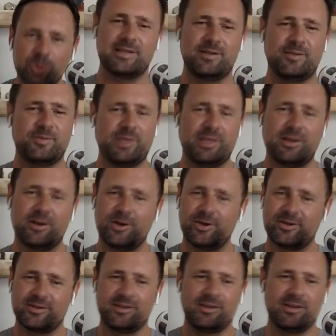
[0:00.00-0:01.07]
to be,
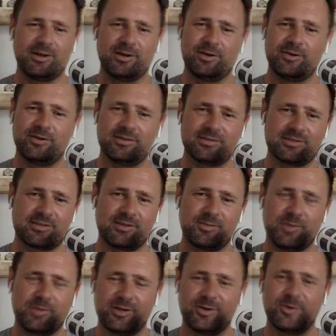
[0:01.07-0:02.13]
it's going to
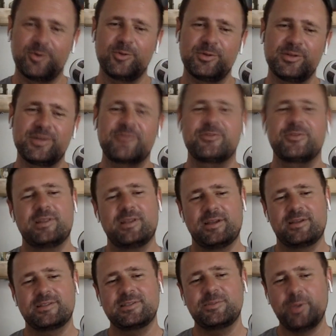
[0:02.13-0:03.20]
be a whole different
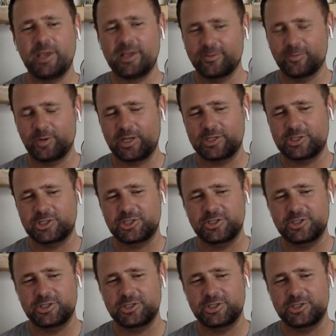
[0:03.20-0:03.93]
thing. Speaking of which,